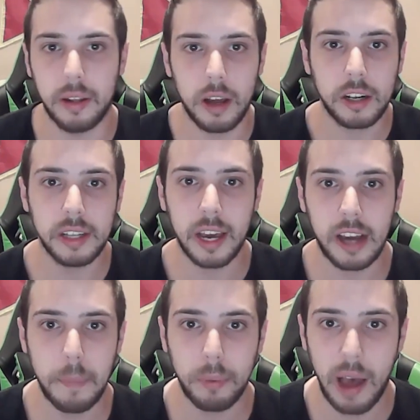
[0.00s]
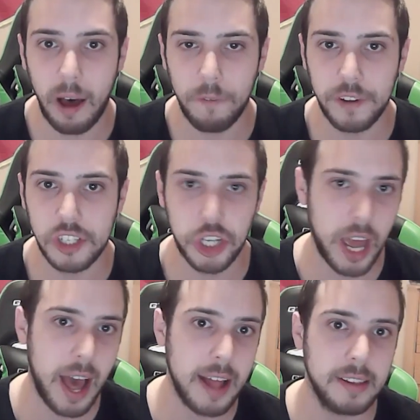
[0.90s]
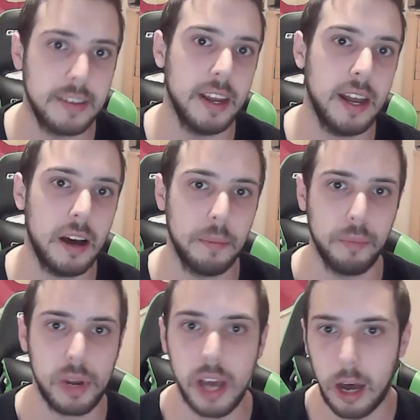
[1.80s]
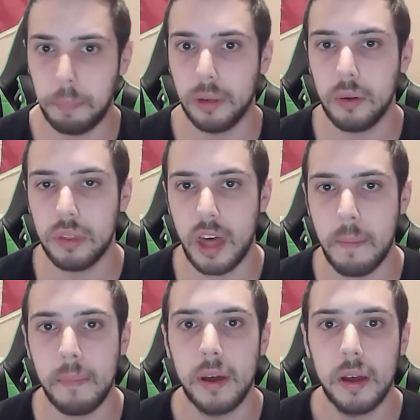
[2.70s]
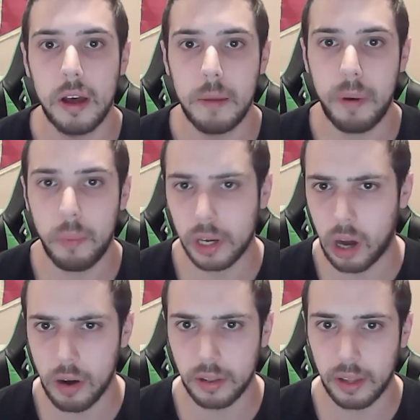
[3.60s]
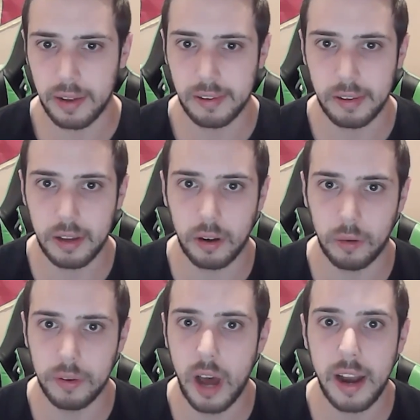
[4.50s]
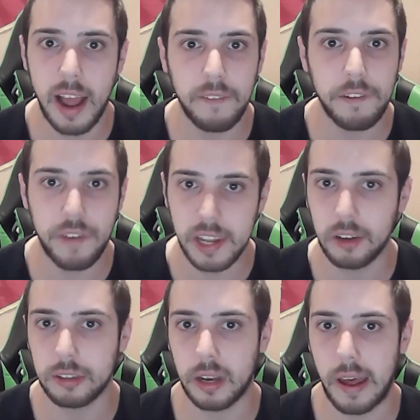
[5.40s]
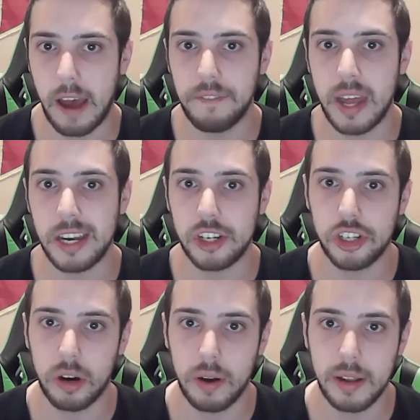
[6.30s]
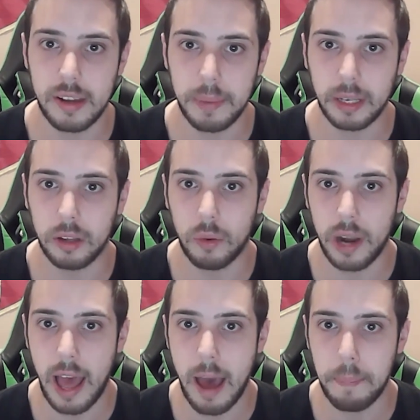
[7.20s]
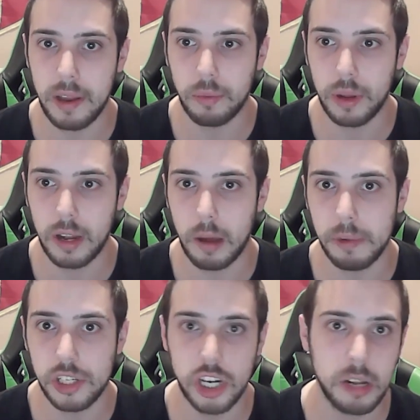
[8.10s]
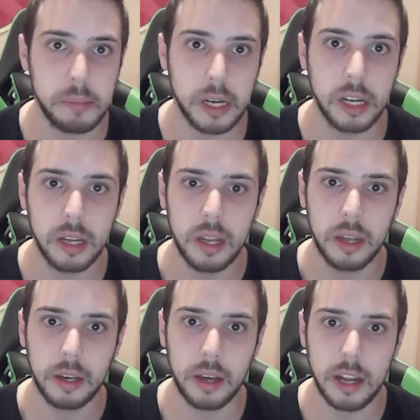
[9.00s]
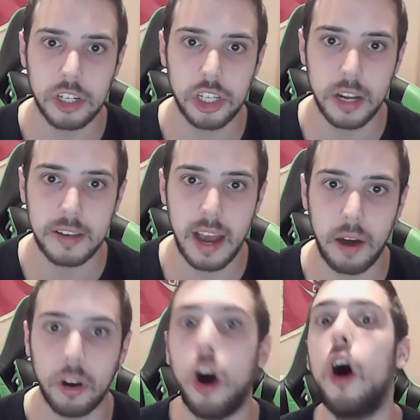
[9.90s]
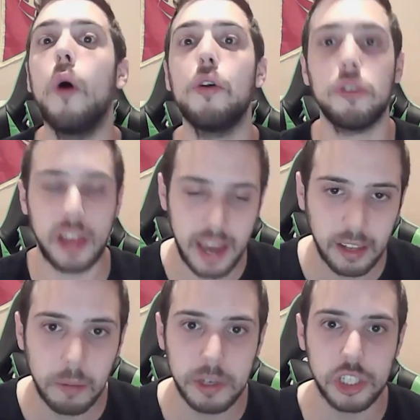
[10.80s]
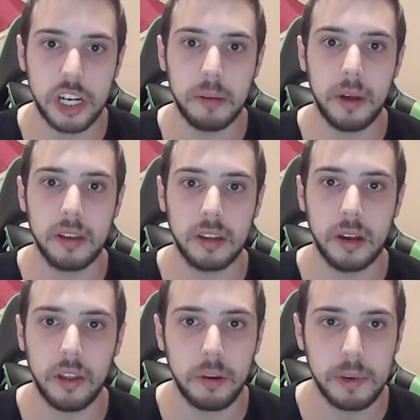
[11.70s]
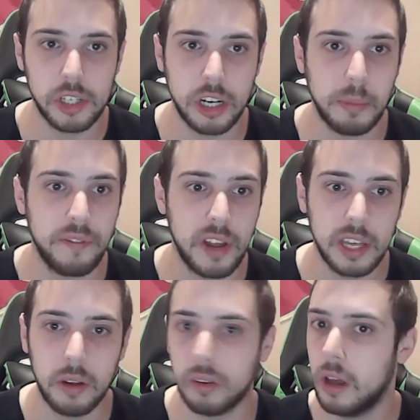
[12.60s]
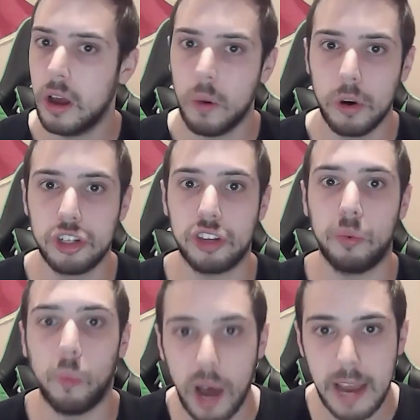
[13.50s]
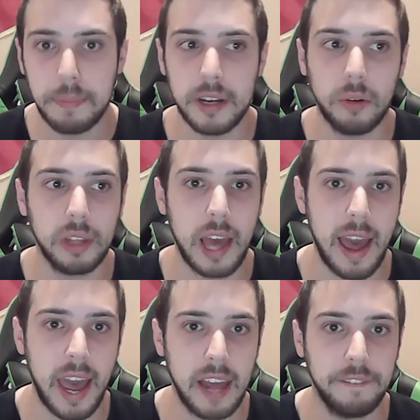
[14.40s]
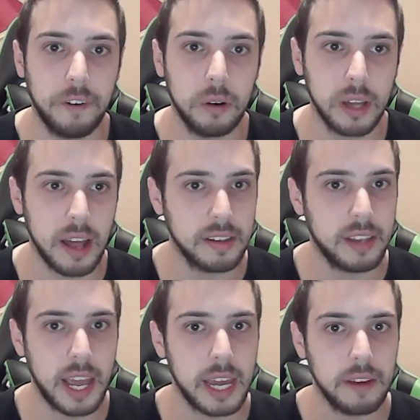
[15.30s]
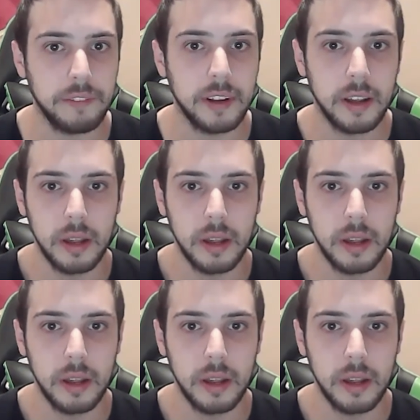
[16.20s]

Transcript: Luckily, a couple alpha chads did re-upload them, but regardless, not every video is gonna have that insurance. I mean, look what happened when Machinima got shut down. All those Halo Machinimas and other Machinima videos were just wiped, and only a handful got saved.